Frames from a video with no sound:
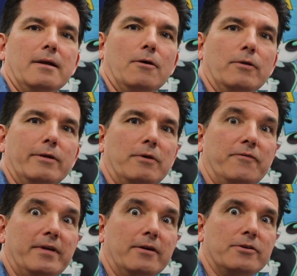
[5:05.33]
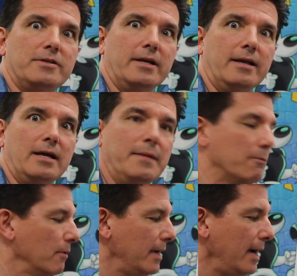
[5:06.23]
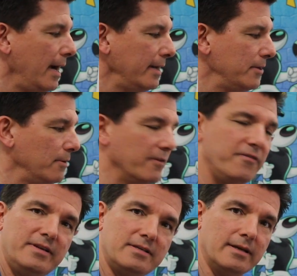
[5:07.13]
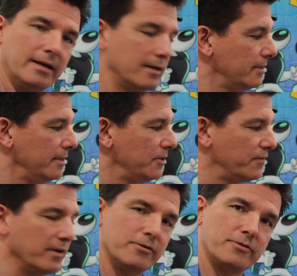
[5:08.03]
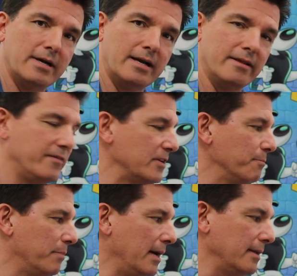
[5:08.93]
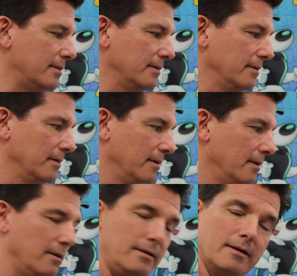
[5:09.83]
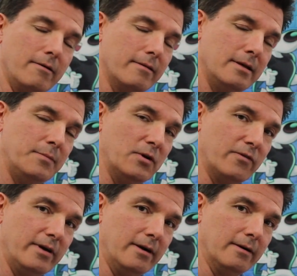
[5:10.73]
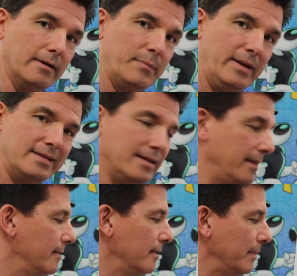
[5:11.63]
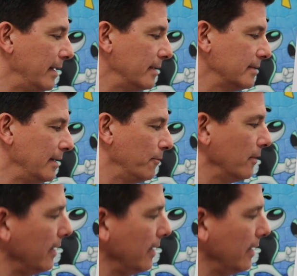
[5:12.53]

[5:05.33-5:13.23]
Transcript: only one finger sticking up, and we're kind of doing a fist again. See, these fingers are kind of the fist, but got our thumb over here, that pesky thumb. How does that work?